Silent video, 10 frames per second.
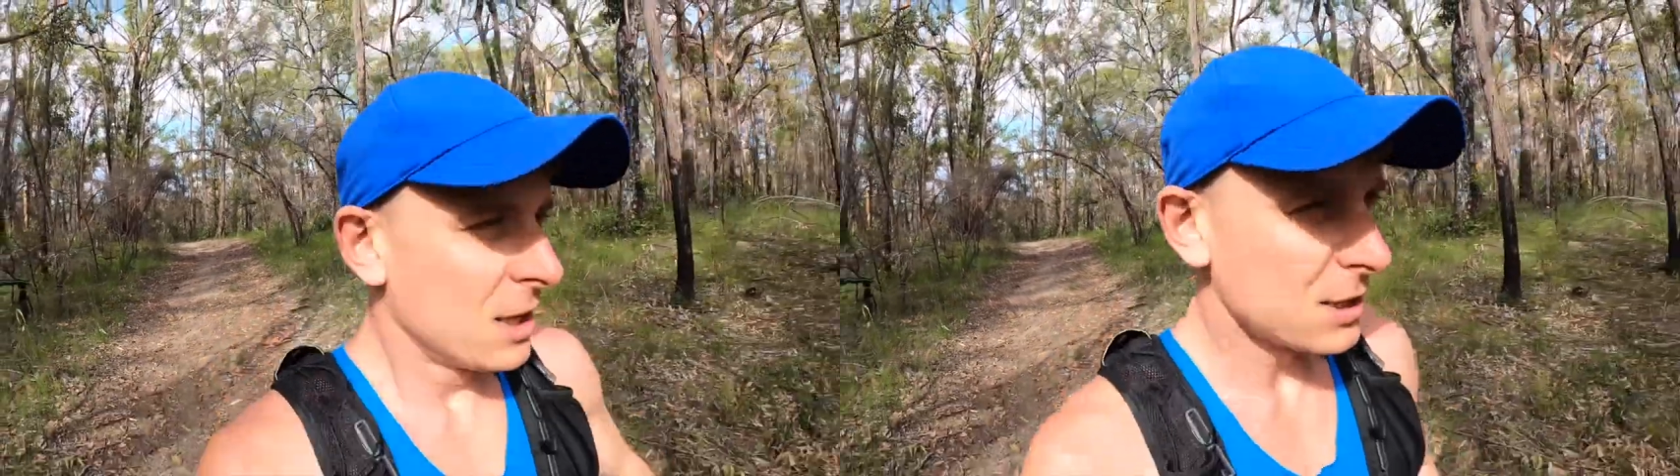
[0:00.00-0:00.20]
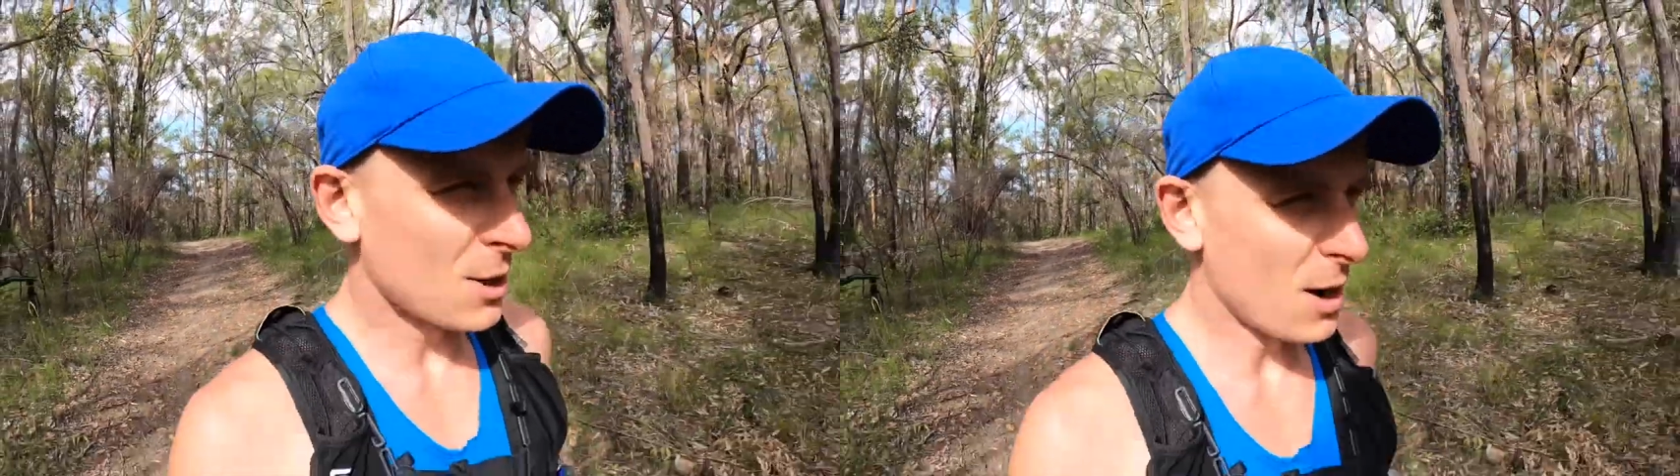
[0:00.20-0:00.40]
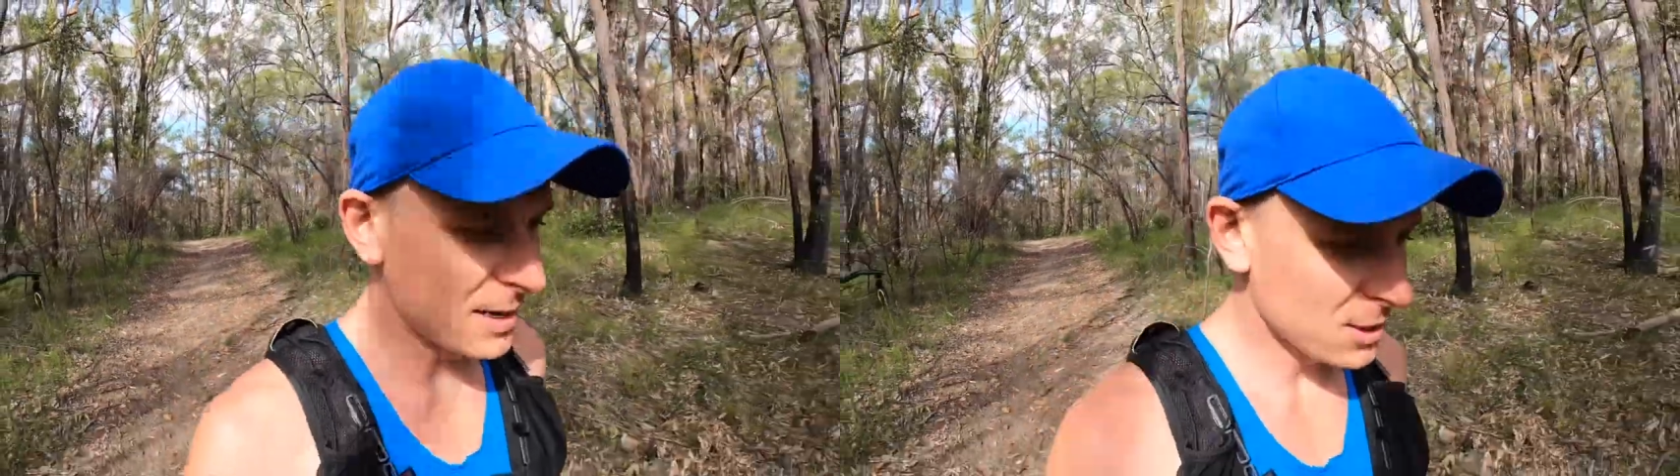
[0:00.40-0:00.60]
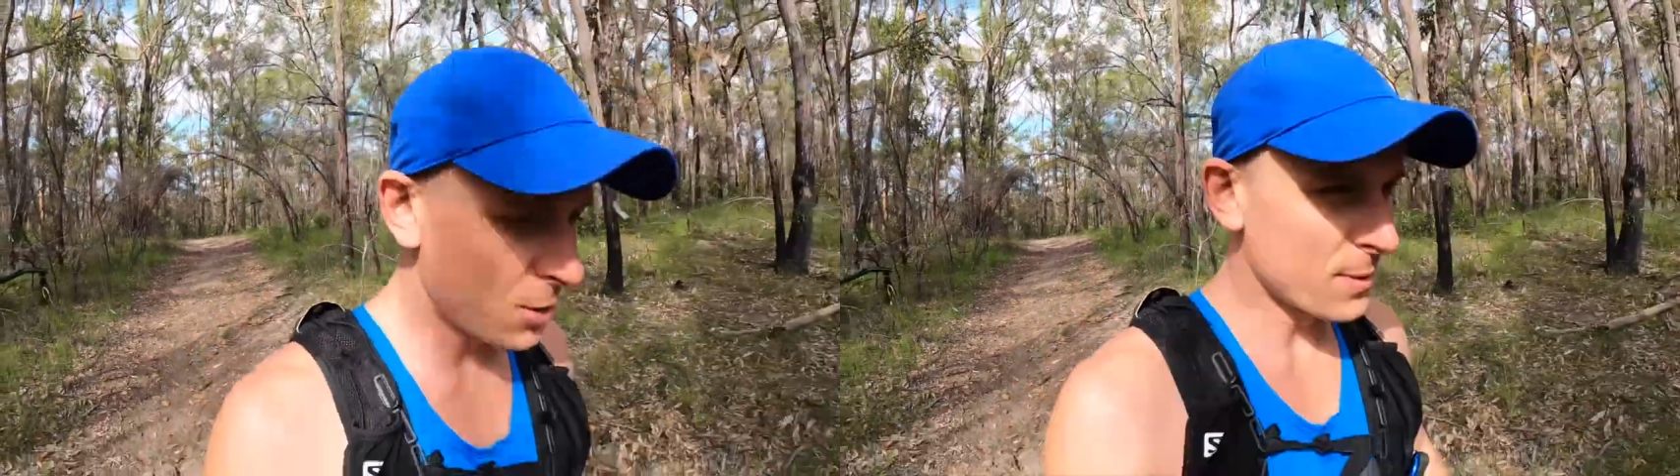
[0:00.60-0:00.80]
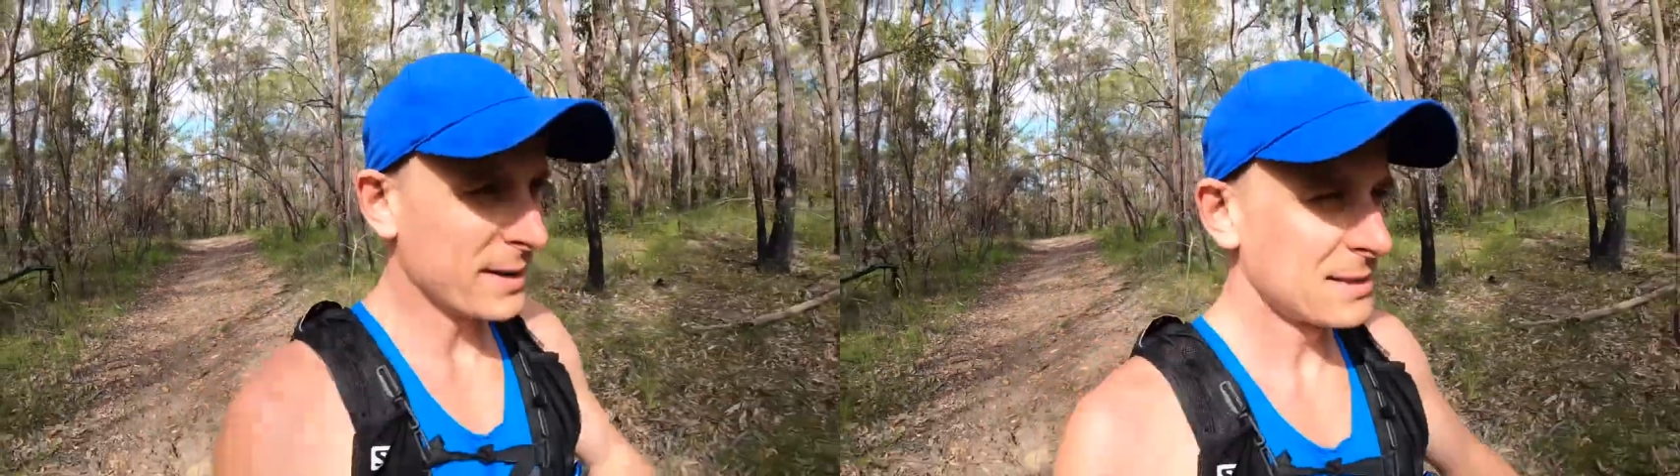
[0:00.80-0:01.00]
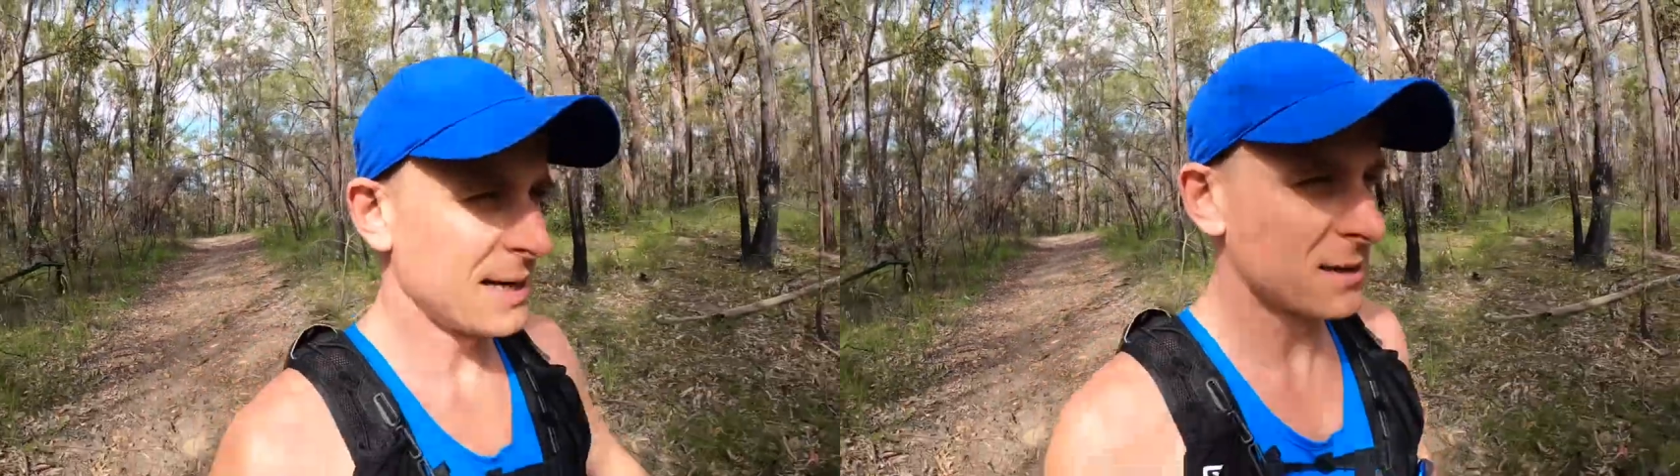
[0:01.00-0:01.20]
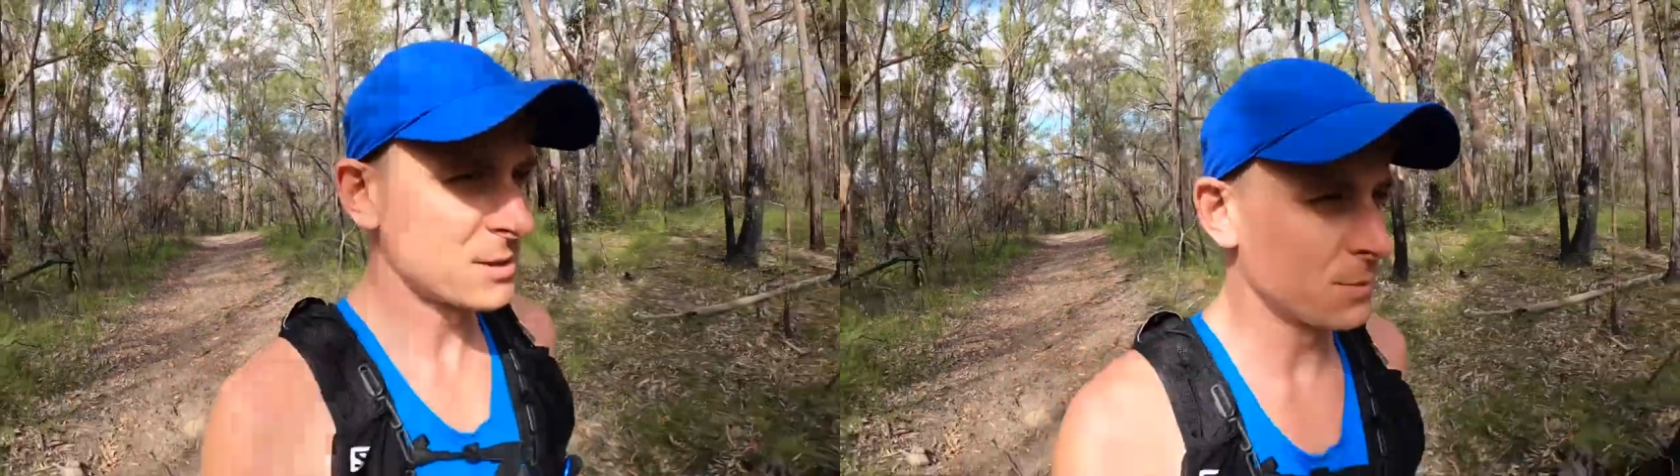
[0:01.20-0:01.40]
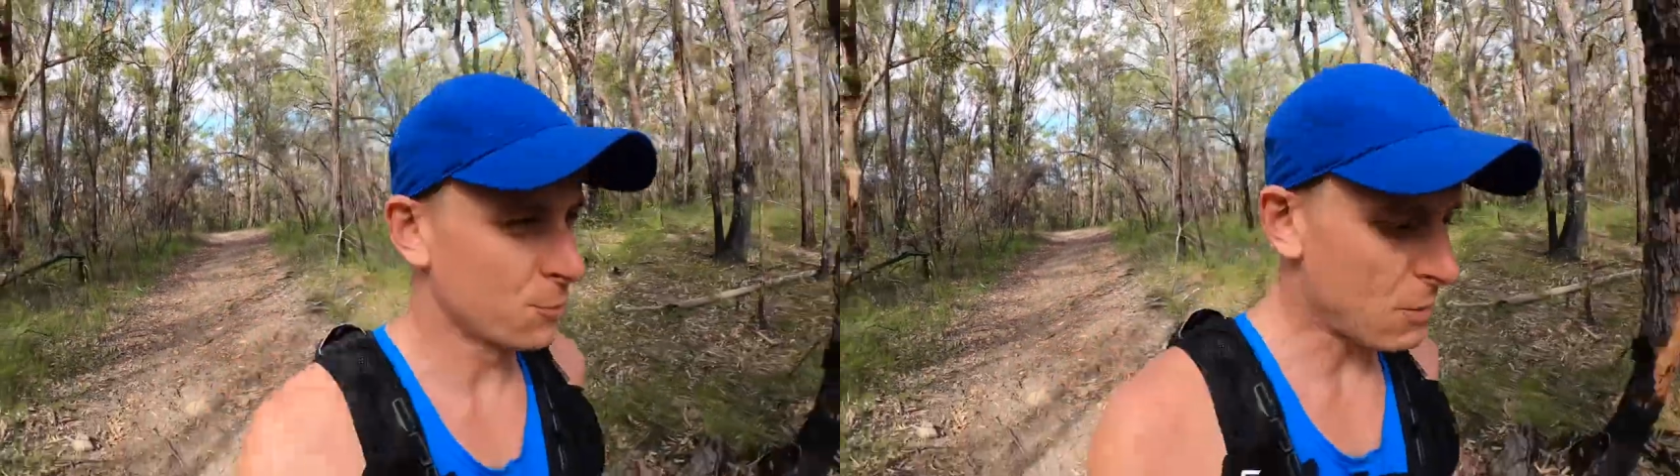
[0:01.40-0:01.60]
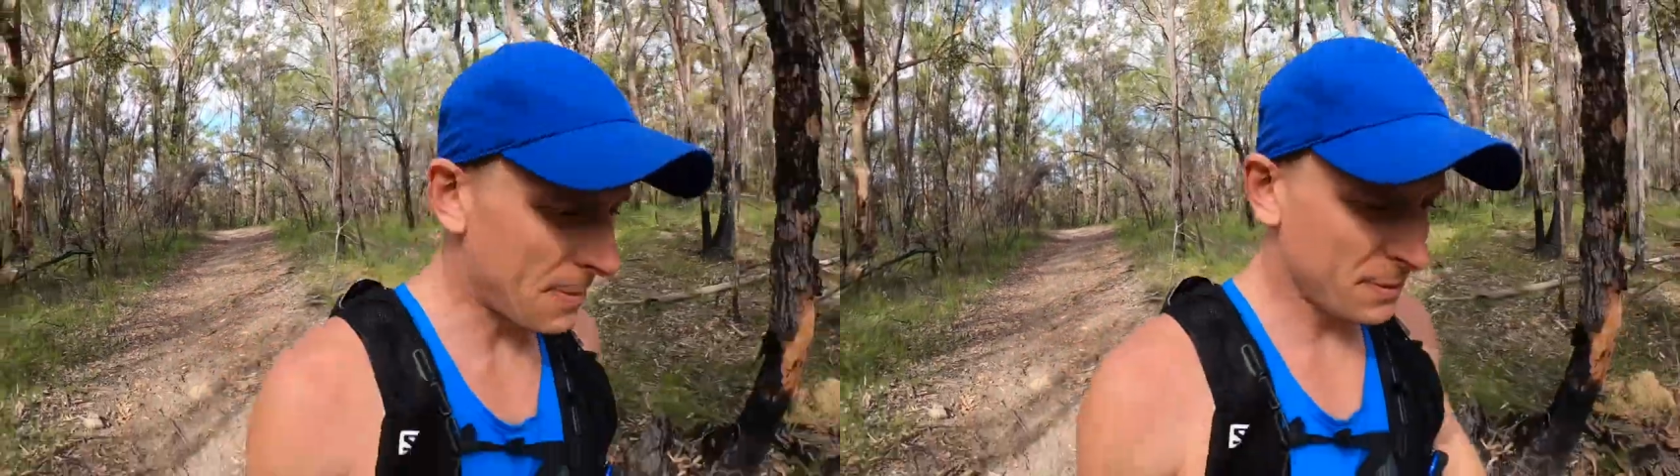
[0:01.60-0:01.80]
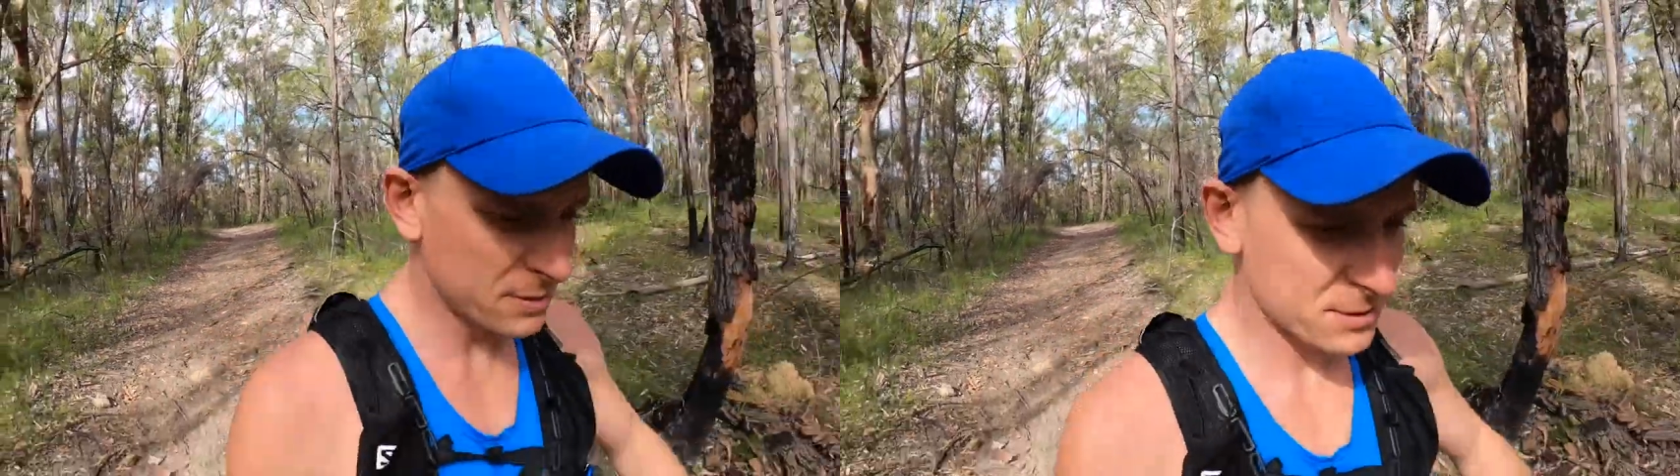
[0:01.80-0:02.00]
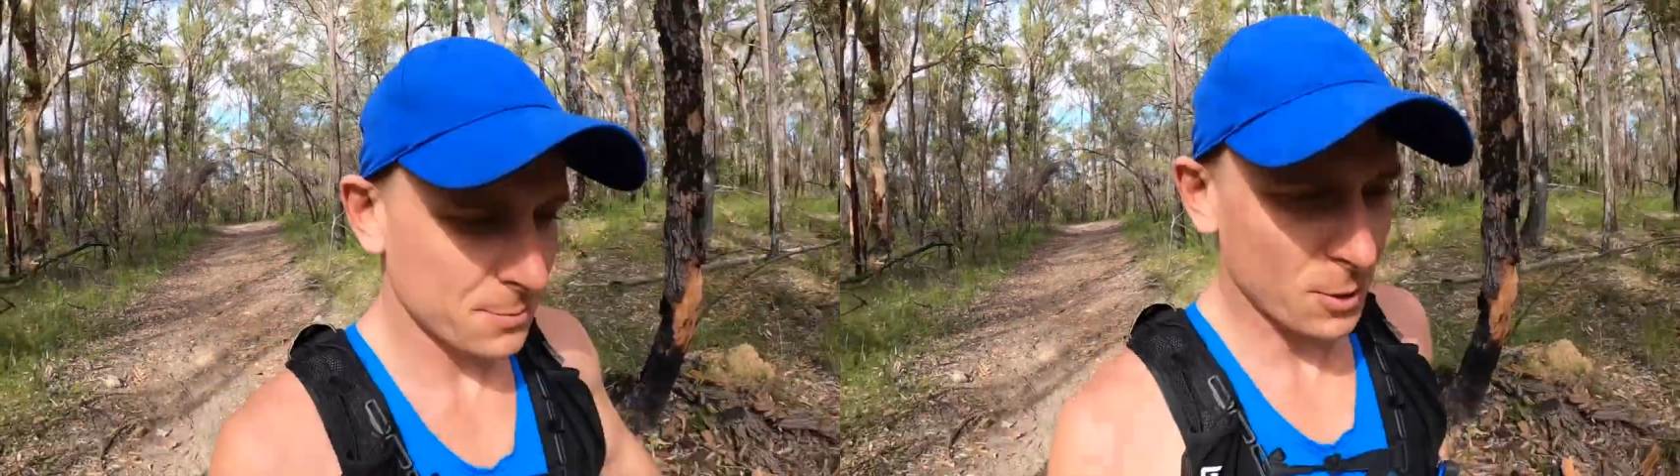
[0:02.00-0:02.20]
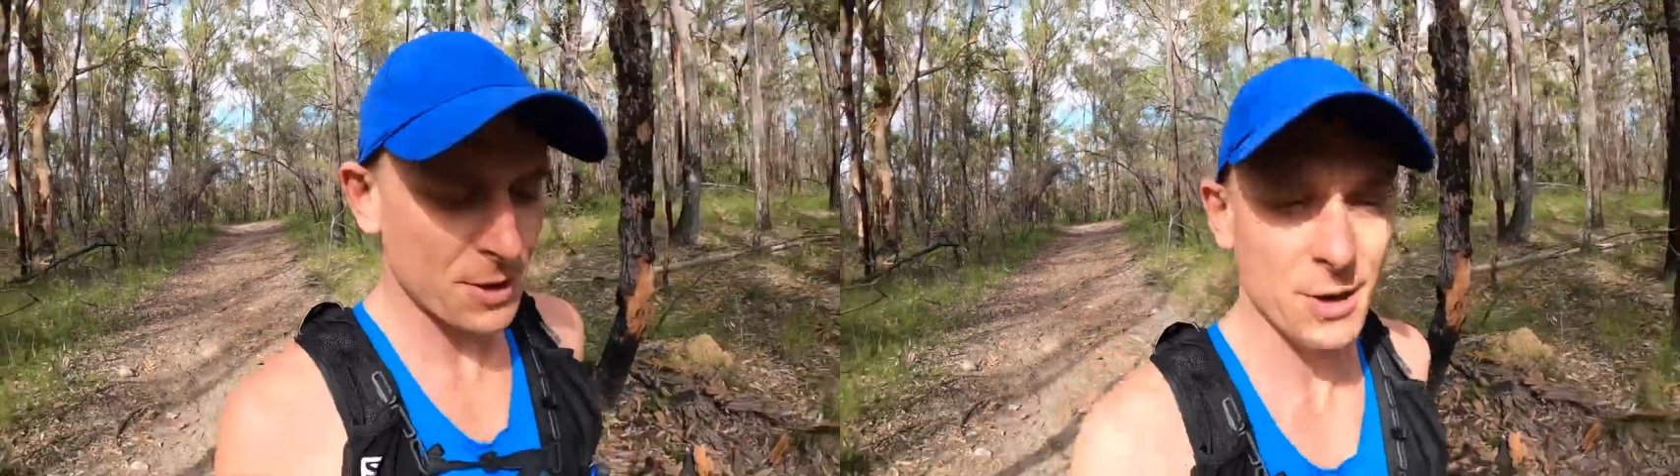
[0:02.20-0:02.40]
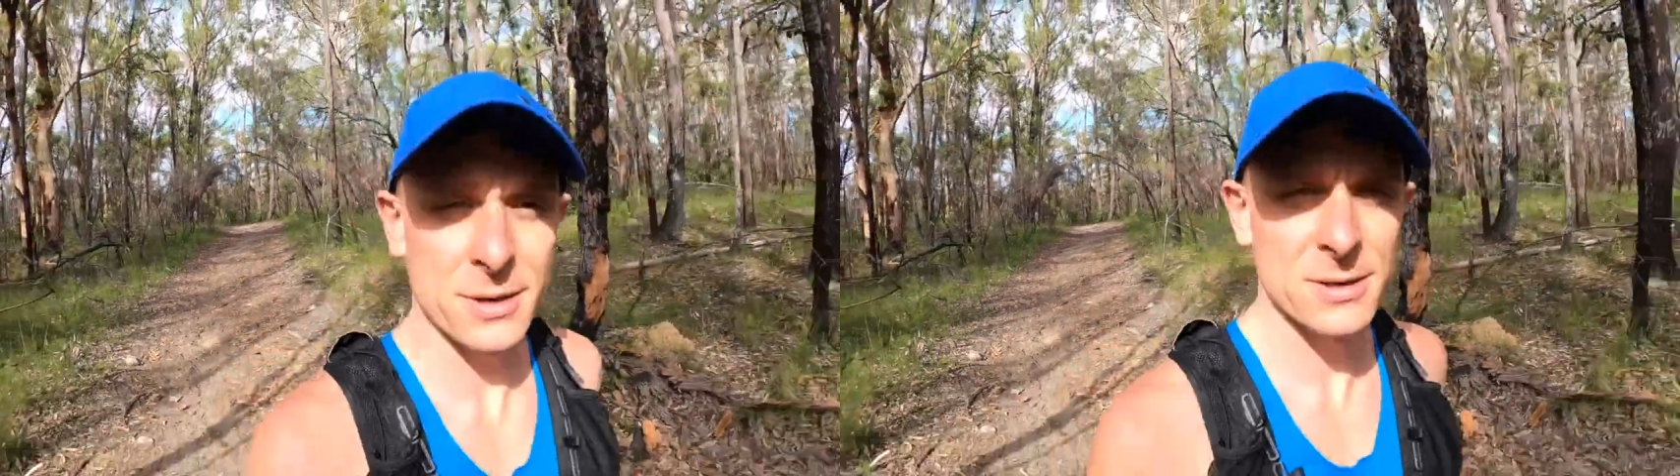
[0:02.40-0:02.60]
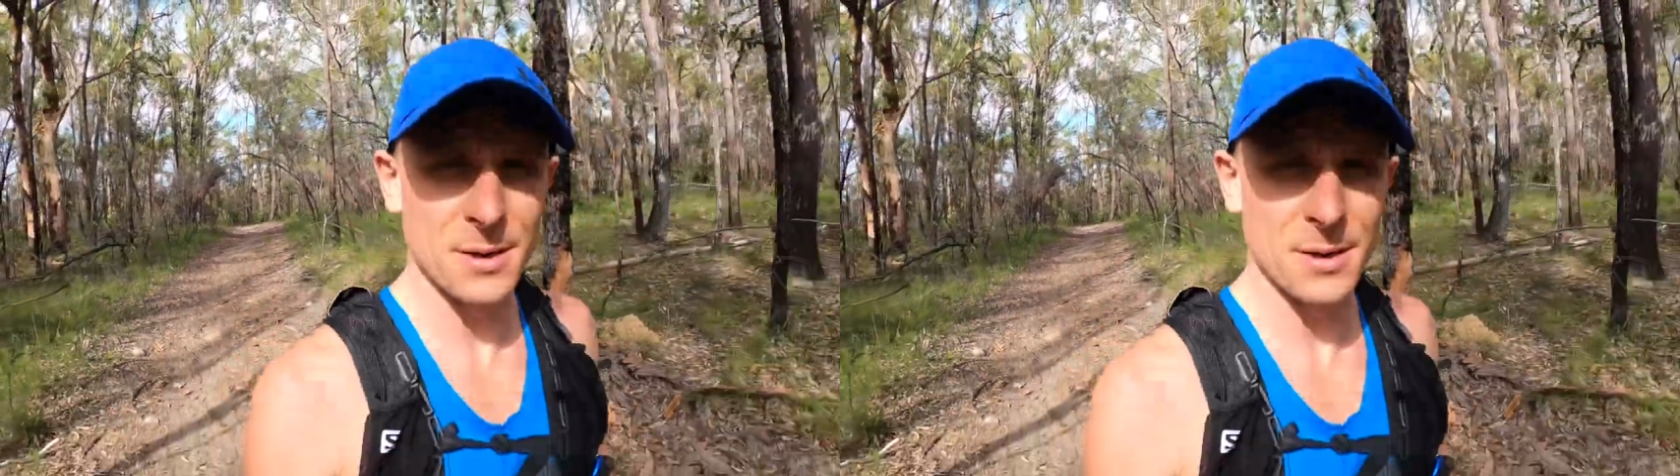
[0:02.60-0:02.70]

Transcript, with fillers: liloing down some rapids and whatnot,